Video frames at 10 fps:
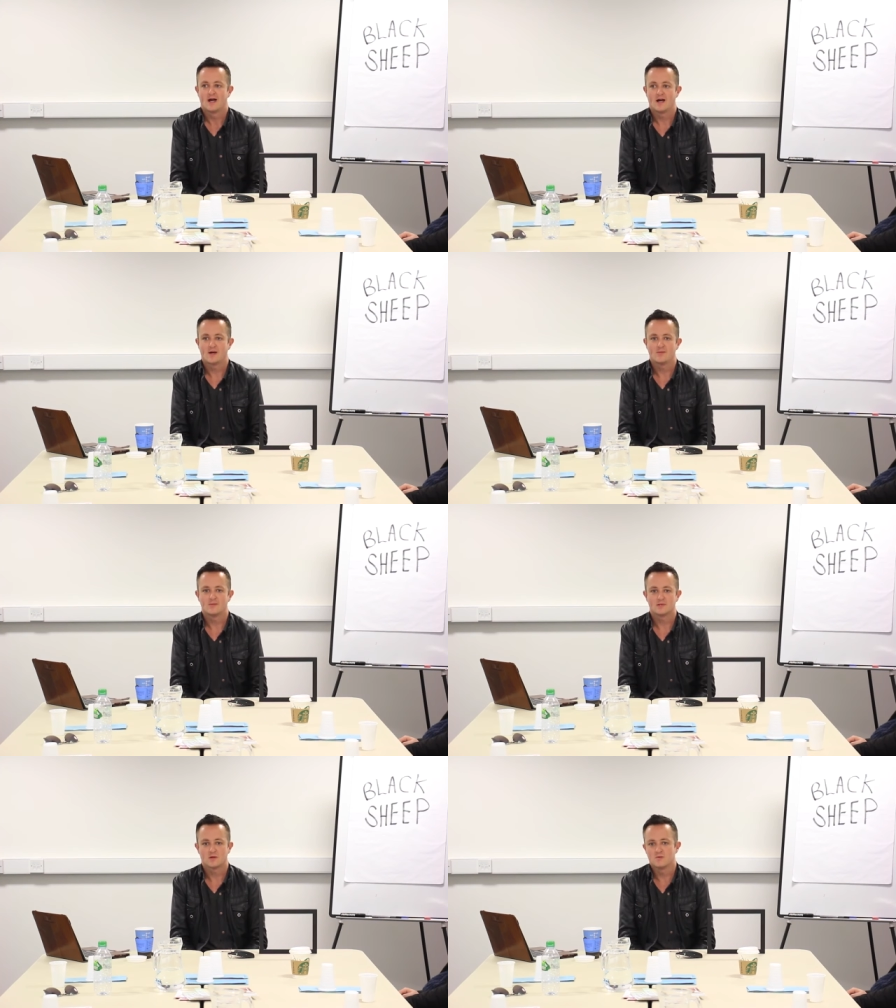
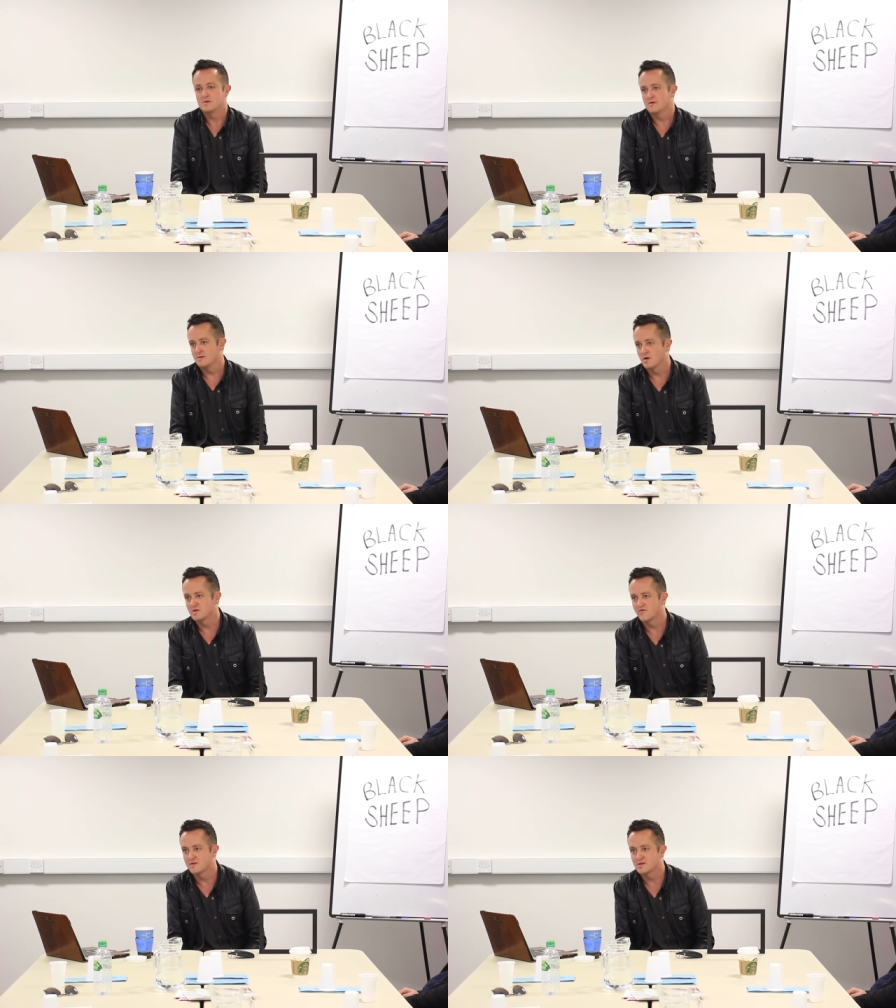Um, so
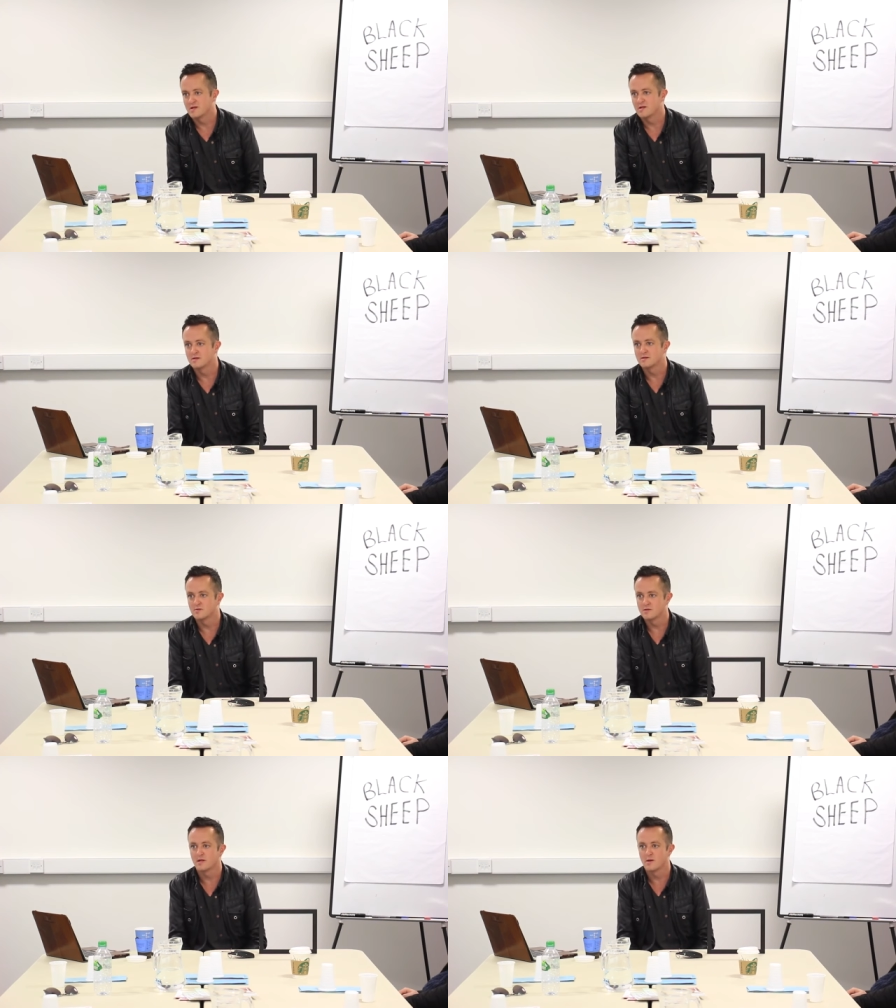those of us in here that
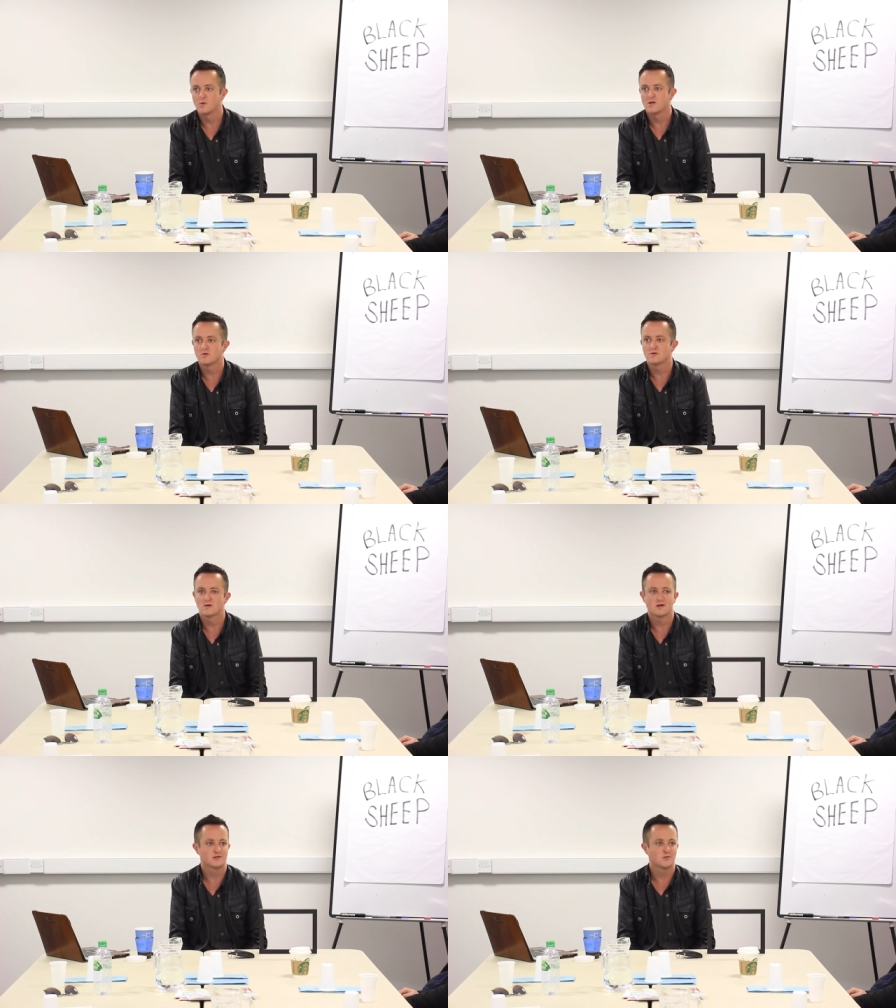do day game, we know
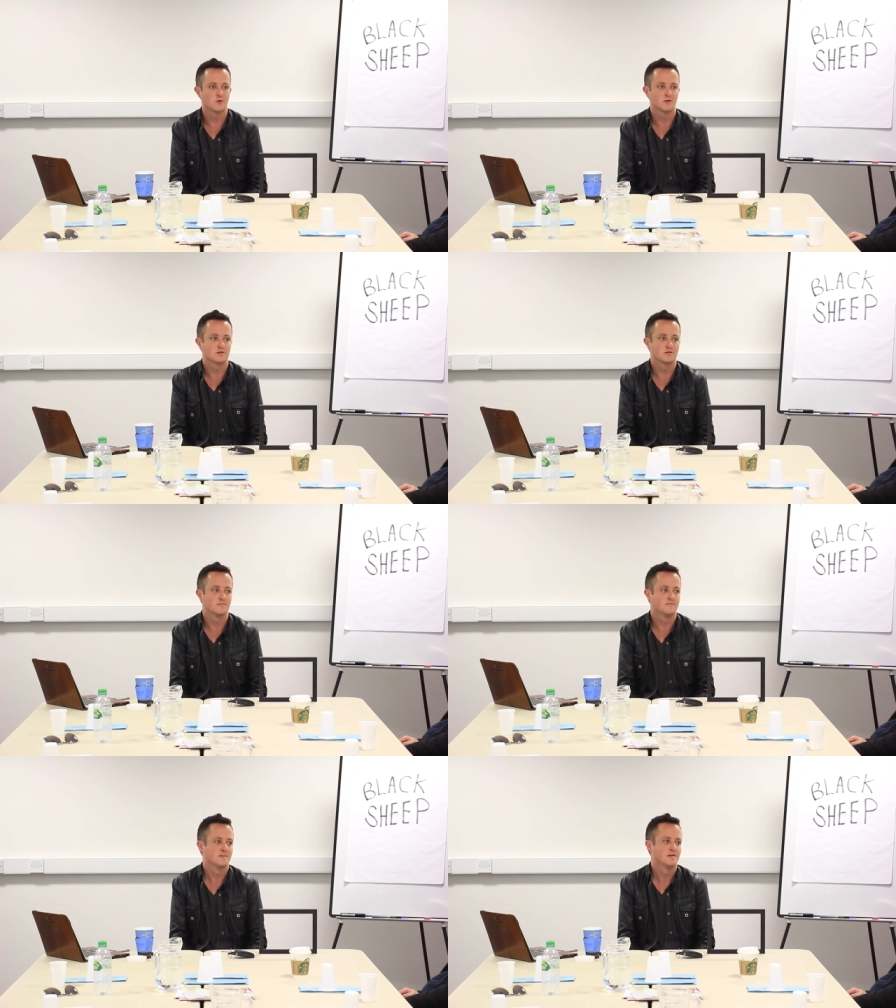that the hustle works.